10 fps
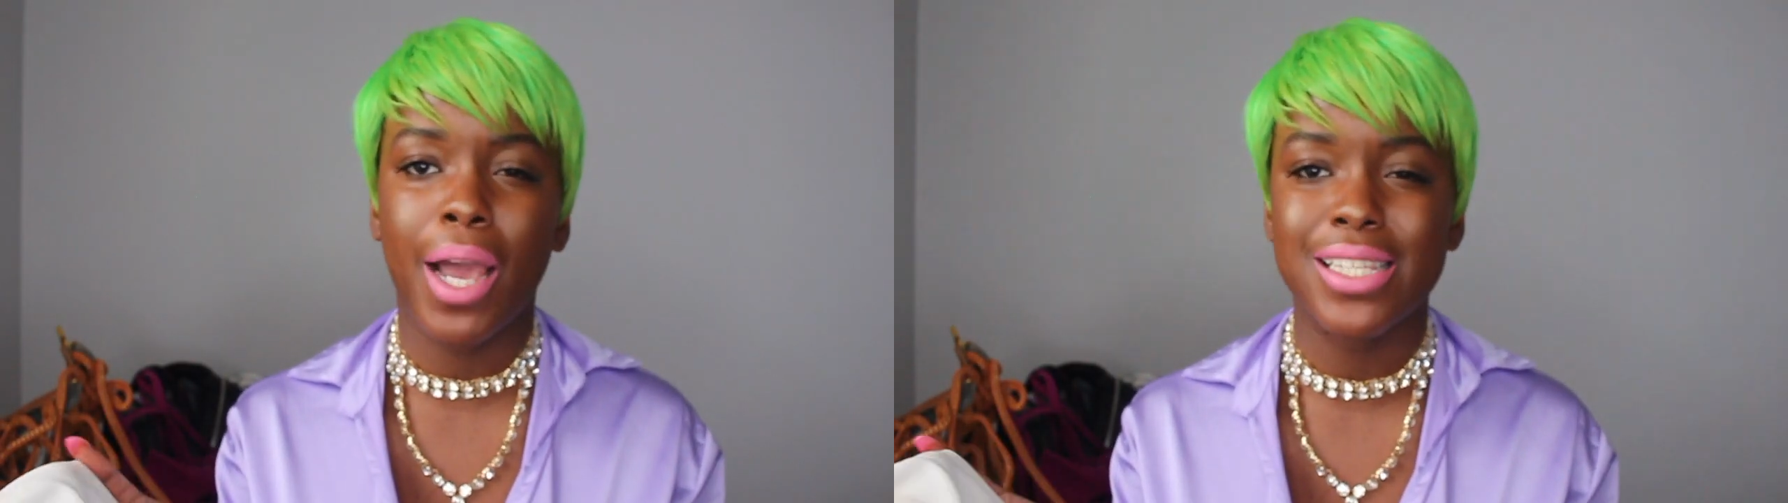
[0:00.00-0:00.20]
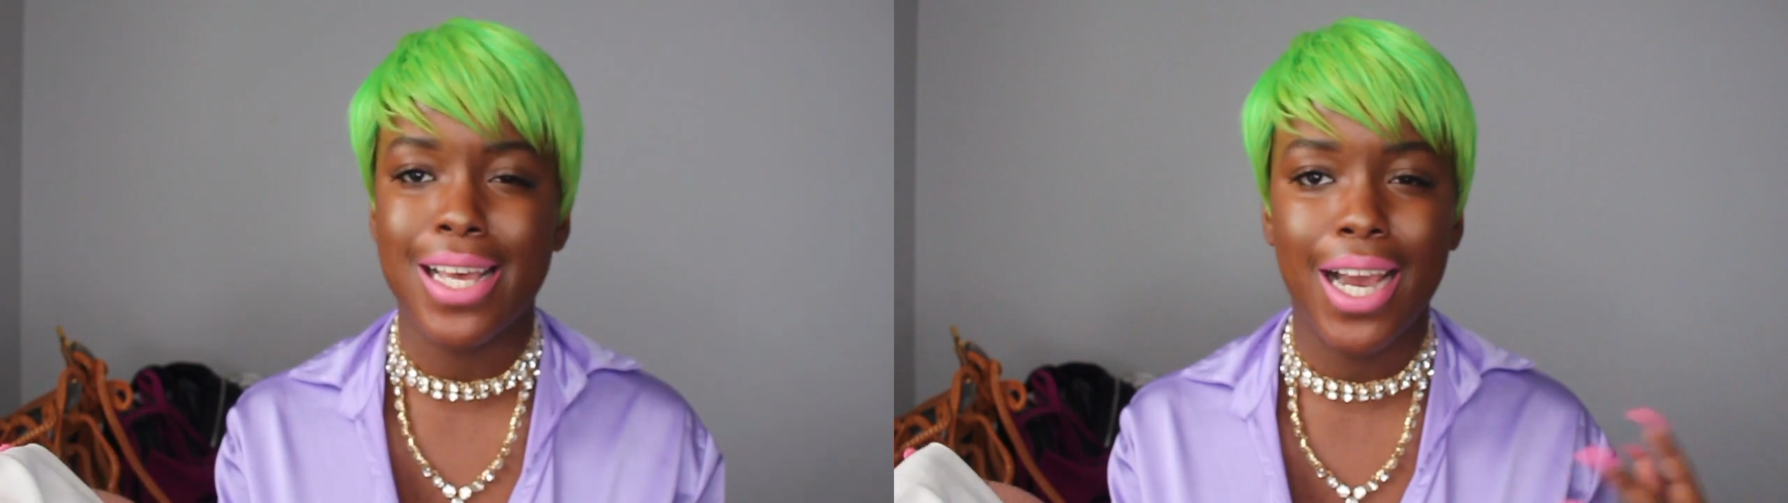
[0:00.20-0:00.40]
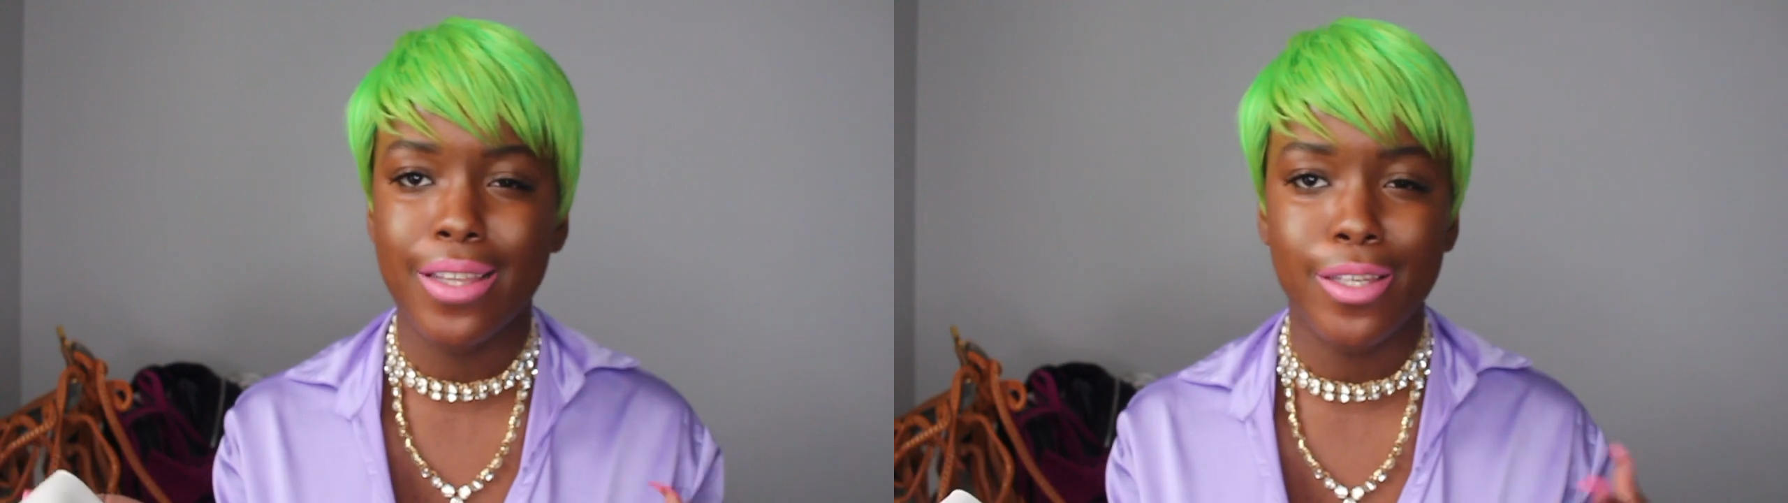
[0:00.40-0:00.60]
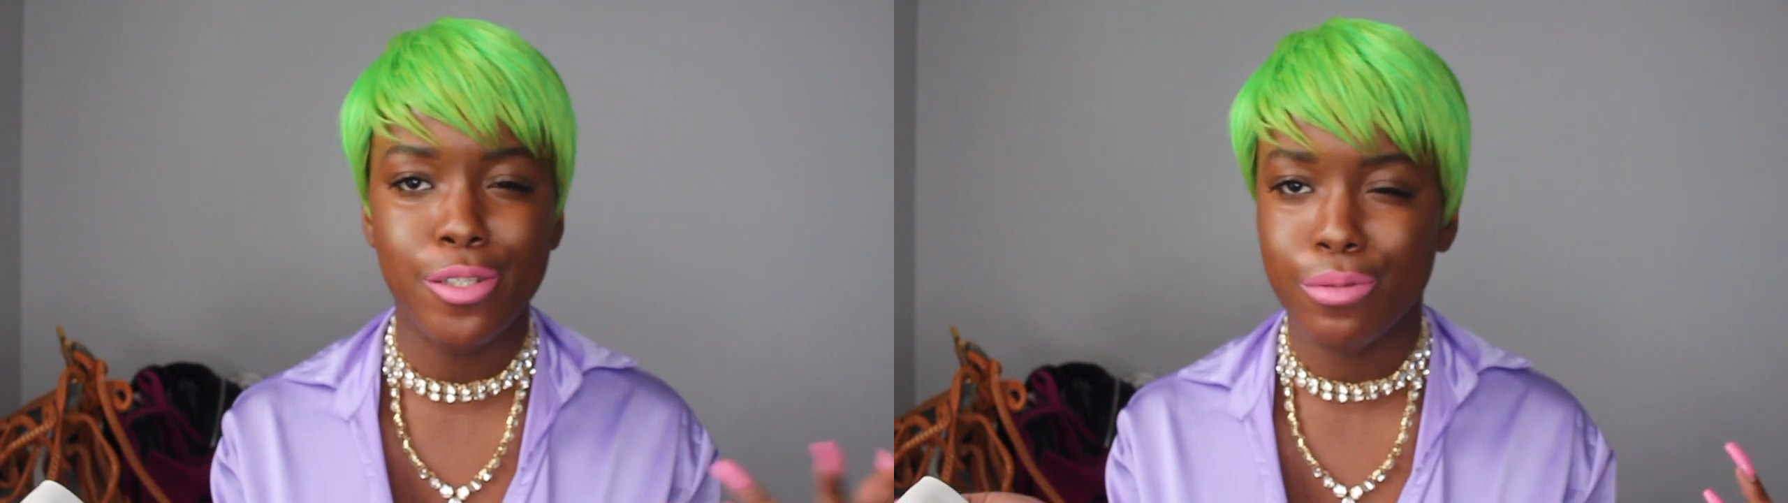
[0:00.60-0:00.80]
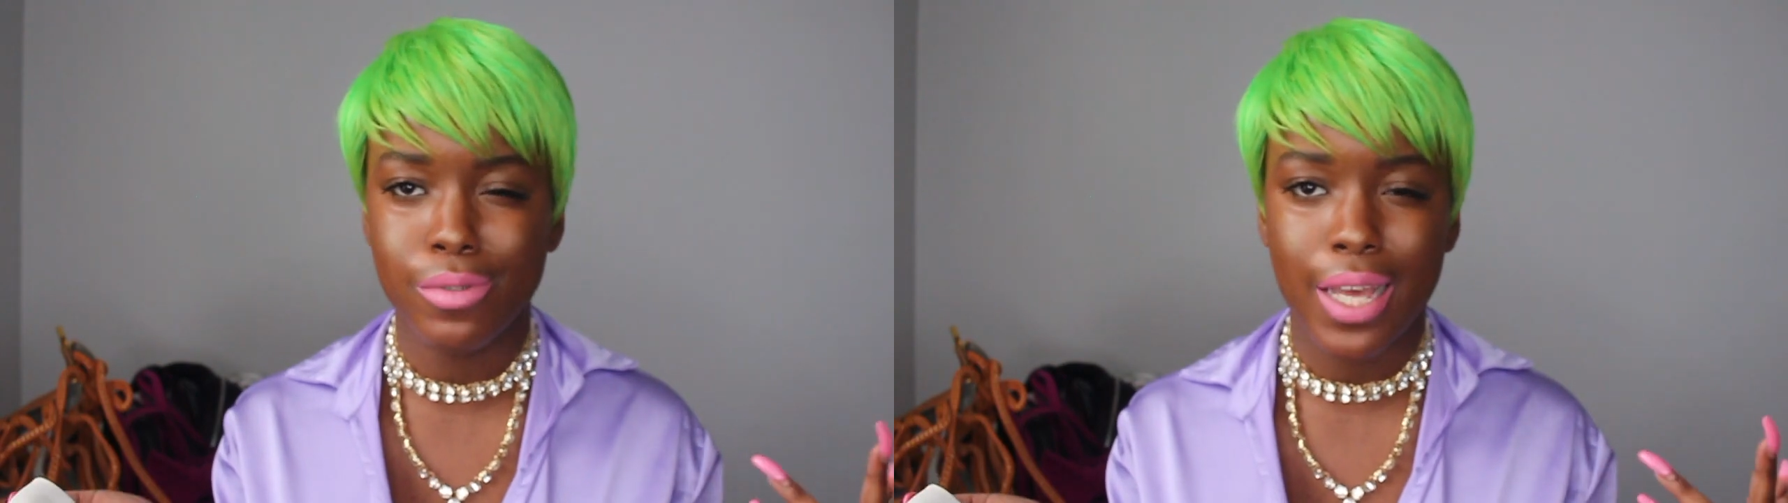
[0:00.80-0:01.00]
because I got these
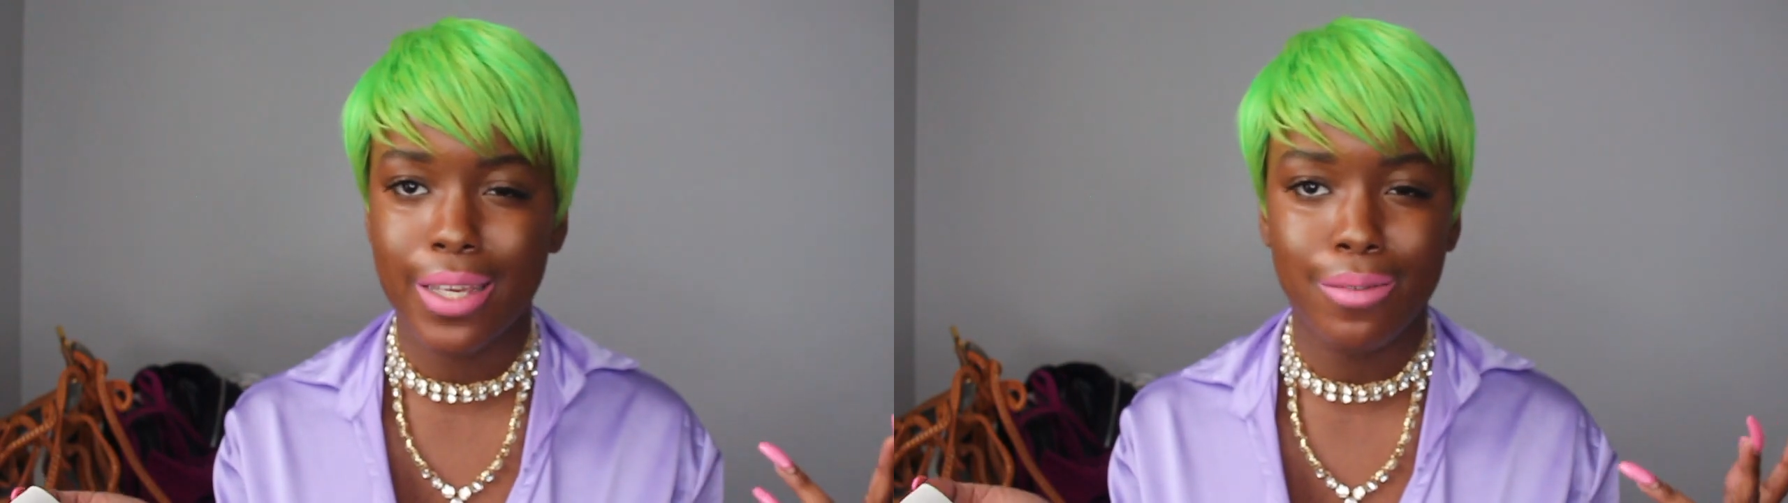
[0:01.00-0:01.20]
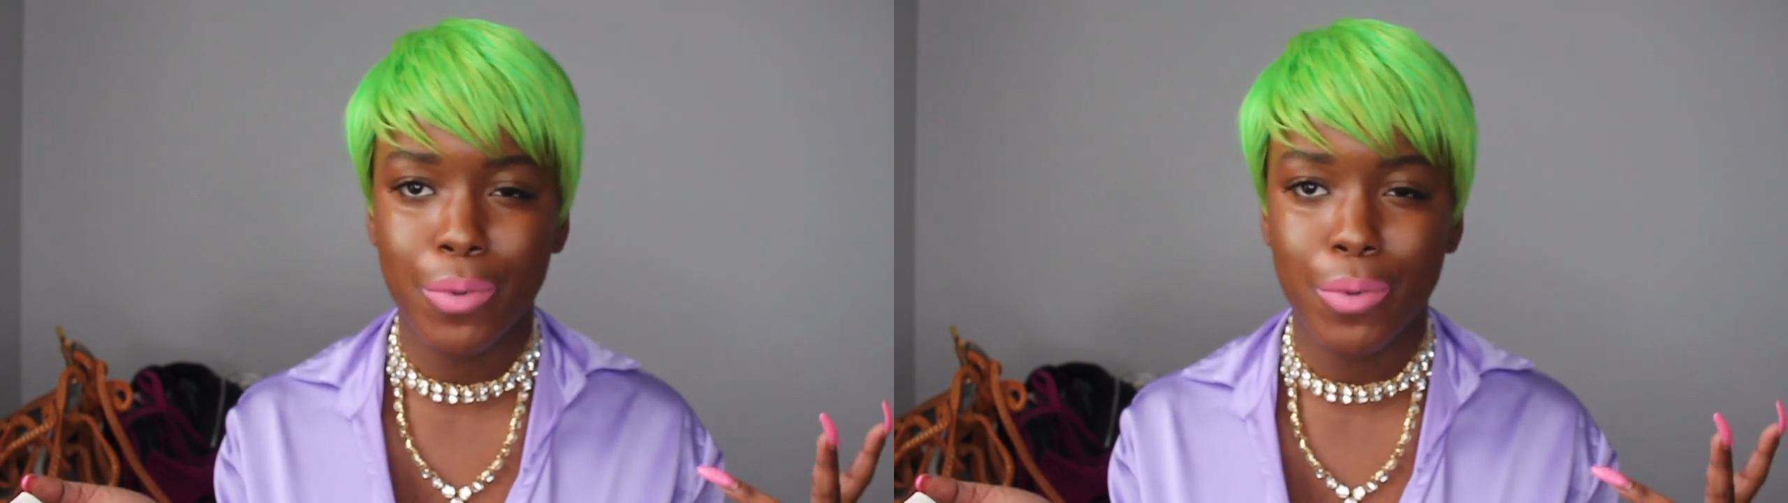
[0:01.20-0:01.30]
shoes like